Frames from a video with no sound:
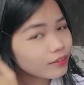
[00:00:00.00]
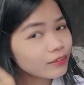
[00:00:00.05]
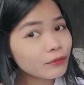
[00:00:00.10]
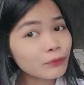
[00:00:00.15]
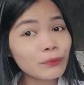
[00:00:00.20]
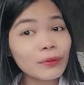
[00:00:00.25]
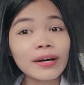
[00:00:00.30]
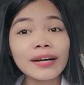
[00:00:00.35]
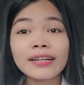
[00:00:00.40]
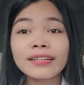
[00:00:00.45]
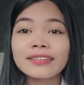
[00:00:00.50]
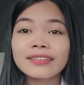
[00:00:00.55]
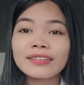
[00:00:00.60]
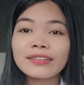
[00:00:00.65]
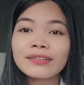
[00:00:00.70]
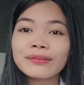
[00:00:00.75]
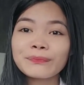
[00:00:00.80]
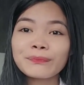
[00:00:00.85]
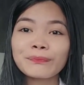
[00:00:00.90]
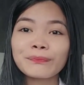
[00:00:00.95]
what?
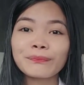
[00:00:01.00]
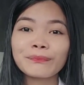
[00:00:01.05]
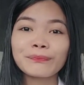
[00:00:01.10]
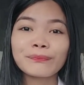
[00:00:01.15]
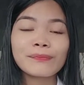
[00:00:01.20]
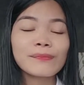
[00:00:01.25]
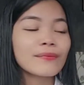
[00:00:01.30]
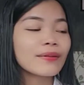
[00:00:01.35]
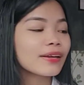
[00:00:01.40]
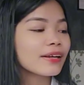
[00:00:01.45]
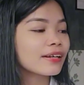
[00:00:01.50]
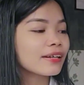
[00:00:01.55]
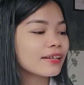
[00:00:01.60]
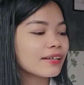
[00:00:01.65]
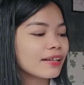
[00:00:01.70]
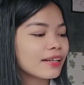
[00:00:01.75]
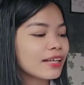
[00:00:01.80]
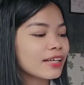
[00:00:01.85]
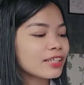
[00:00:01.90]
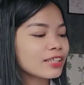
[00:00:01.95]

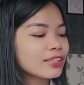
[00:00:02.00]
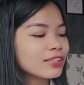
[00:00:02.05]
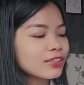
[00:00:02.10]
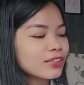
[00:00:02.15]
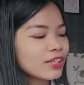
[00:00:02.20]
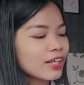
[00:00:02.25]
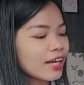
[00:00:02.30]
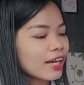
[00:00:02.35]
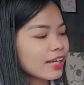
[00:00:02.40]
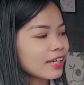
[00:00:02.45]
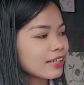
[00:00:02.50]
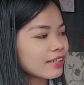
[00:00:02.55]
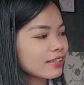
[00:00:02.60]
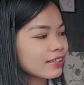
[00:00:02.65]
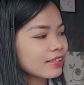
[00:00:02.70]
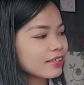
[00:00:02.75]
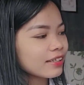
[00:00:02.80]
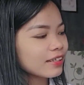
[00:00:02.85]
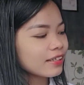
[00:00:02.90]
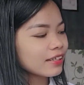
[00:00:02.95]
Let's check.
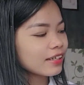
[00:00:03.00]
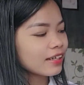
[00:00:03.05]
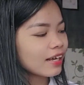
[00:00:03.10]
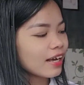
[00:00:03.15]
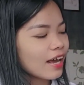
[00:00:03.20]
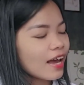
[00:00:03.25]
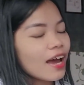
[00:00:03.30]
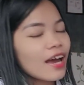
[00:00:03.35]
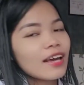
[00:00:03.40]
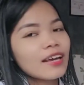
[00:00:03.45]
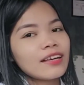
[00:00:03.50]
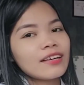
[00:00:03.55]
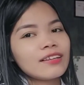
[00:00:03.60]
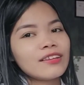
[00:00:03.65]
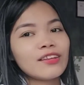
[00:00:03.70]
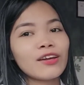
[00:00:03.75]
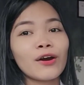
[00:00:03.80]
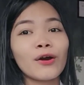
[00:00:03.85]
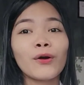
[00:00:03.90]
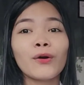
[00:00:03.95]

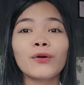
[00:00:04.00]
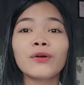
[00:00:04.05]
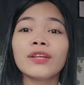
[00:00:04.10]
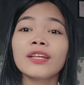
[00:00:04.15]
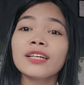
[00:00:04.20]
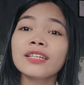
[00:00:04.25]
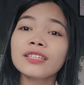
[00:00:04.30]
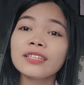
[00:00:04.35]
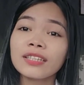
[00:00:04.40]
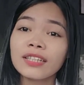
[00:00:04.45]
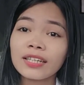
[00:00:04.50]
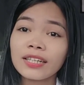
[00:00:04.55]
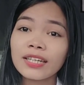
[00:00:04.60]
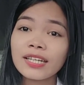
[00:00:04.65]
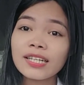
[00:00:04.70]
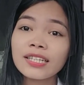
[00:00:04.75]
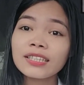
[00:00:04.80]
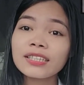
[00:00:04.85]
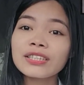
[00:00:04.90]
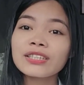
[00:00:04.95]
No, this
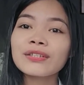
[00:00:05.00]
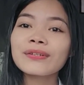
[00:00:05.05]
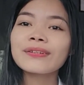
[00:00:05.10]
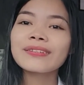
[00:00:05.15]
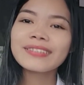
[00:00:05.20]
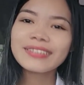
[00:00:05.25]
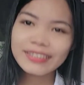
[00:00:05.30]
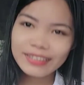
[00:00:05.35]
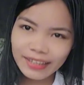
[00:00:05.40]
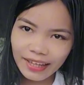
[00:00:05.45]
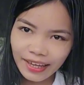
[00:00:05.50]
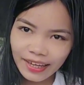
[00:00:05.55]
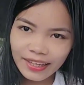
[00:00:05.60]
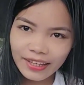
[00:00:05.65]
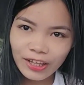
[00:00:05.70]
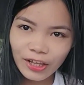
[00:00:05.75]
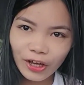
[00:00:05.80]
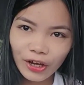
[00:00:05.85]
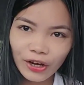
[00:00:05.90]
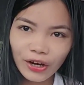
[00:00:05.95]
is
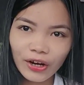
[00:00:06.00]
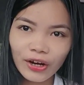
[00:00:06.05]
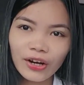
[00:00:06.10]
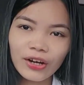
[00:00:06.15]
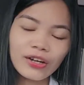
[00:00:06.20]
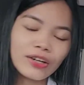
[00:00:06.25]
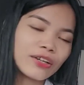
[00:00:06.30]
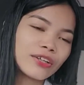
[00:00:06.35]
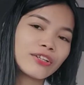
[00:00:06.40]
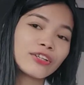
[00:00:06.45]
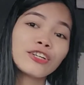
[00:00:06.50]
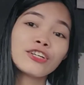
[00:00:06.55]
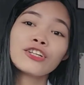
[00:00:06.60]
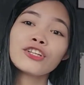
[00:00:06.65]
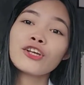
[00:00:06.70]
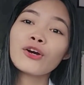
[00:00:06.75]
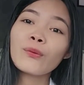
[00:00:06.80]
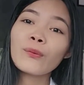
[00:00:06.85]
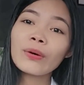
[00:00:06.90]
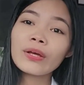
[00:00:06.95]
container. Do
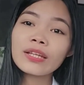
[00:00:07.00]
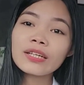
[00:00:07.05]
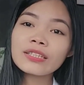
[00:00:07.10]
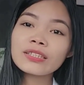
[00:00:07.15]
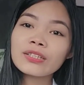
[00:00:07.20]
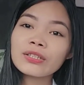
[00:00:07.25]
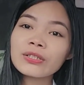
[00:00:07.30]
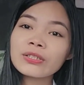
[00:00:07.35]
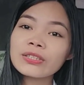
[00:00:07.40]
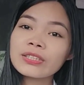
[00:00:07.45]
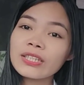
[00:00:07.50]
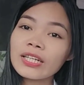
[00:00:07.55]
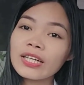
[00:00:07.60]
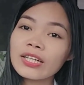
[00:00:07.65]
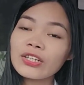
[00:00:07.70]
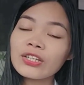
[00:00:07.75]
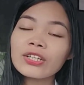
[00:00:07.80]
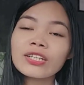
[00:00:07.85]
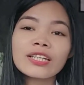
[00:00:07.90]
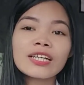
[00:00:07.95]
you know what is a
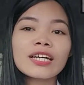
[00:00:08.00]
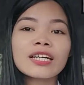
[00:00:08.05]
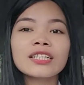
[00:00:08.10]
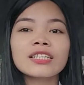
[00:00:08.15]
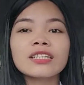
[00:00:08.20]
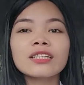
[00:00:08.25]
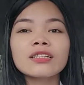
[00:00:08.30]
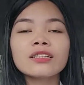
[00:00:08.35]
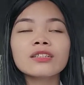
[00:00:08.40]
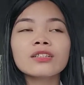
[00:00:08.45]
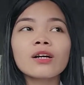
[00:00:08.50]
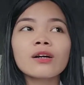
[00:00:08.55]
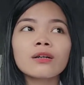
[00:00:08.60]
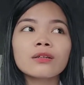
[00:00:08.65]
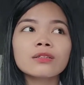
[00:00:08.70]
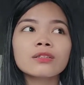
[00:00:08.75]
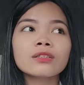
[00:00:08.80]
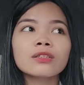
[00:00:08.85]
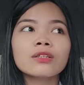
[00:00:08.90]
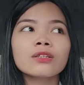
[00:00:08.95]
container? Yes, it's
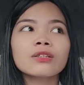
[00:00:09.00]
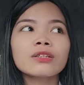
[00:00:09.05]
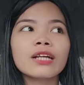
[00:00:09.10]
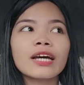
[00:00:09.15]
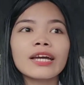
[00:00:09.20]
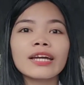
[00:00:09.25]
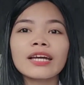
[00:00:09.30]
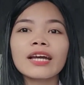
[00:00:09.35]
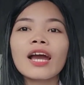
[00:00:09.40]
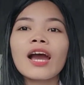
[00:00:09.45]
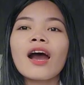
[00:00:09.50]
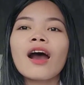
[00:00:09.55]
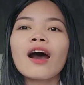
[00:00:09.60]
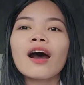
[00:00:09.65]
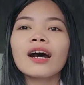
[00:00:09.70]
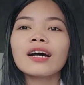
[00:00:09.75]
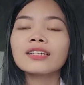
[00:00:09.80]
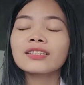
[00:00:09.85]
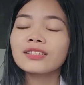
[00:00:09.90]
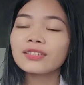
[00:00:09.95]
also like
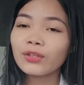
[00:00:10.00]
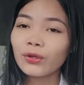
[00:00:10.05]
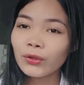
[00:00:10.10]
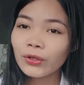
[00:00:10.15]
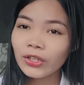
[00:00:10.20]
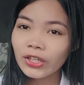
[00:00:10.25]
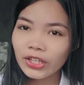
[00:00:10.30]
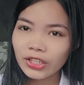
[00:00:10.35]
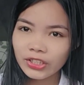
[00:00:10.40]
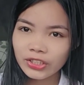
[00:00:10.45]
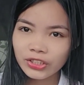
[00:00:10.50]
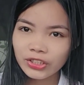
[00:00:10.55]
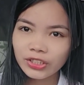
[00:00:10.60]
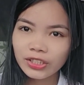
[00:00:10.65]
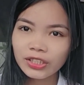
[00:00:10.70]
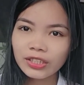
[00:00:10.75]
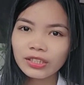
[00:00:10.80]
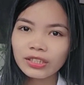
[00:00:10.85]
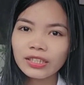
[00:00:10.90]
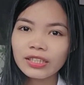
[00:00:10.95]
a
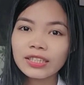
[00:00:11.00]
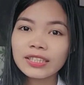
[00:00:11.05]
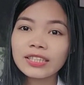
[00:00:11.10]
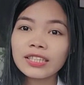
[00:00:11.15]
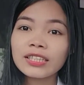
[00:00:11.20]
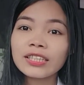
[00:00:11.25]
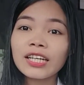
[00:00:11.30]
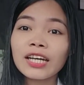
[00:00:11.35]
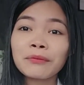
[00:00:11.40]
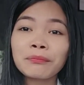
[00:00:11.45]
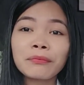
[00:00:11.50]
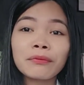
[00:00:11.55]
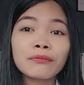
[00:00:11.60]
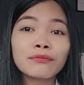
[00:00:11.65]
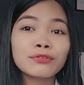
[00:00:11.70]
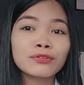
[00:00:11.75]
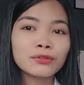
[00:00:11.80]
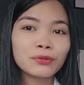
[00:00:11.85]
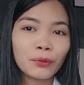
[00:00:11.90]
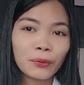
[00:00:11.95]
storage. It's a type
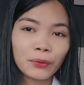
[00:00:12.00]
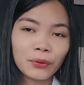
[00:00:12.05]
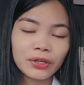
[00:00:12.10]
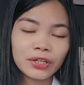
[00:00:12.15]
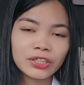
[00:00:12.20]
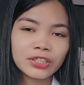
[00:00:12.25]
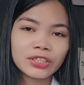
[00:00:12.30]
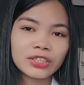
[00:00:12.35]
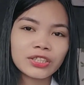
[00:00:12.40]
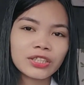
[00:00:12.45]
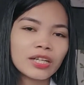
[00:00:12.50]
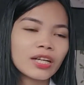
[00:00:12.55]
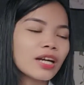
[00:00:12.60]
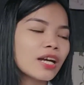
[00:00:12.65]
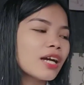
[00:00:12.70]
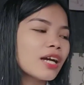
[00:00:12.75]
of storage